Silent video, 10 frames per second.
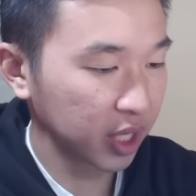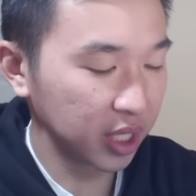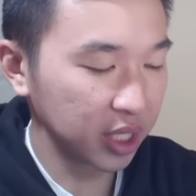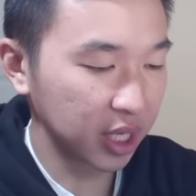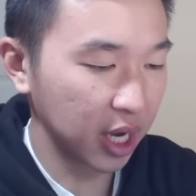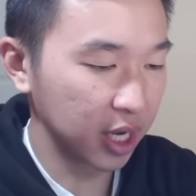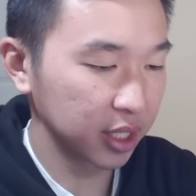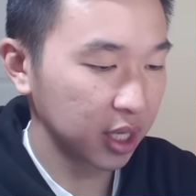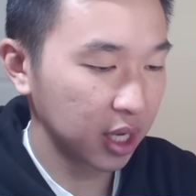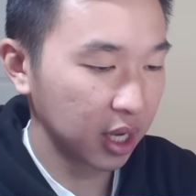these
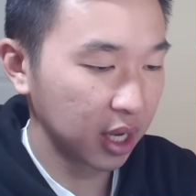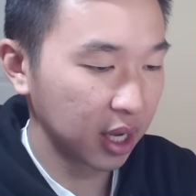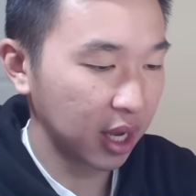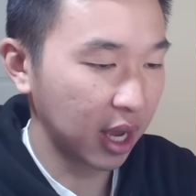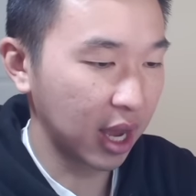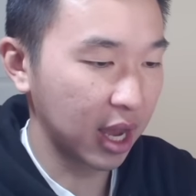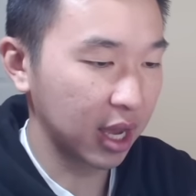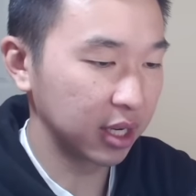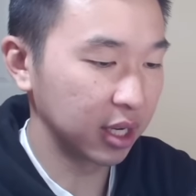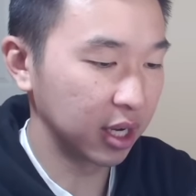guys
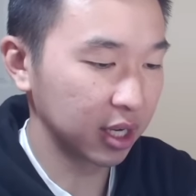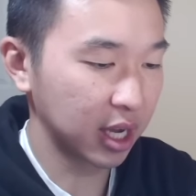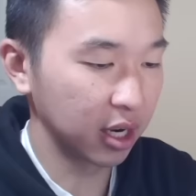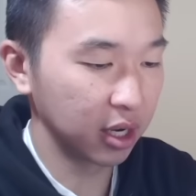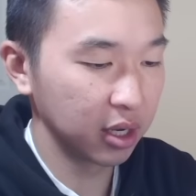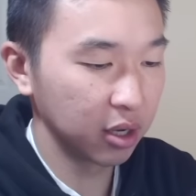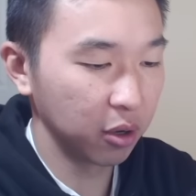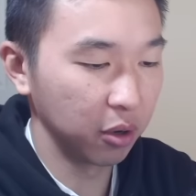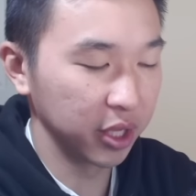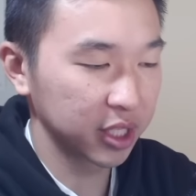and uh, gotta
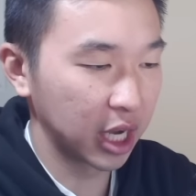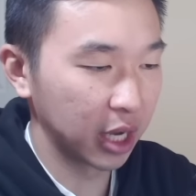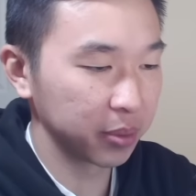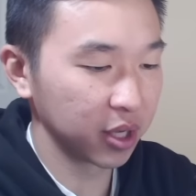hold this guy up.